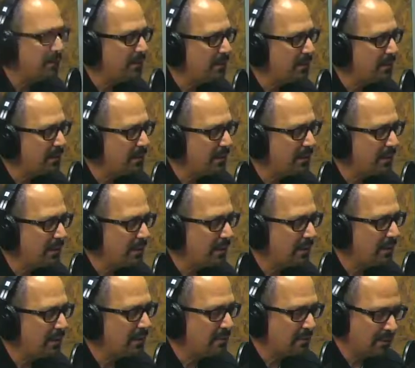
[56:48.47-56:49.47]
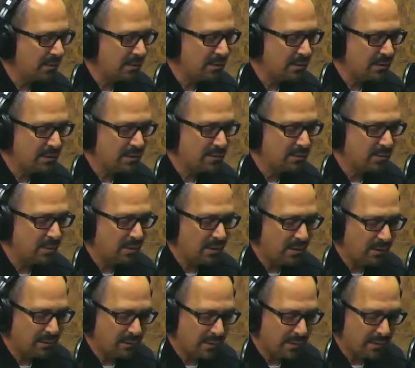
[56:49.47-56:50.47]
anything here, but just
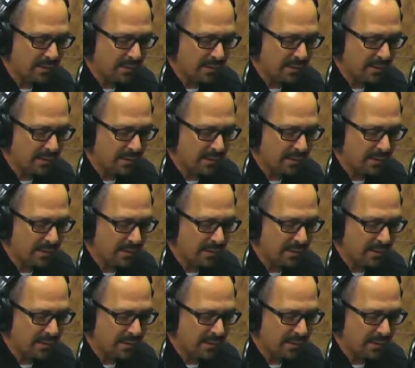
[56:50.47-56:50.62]
water. But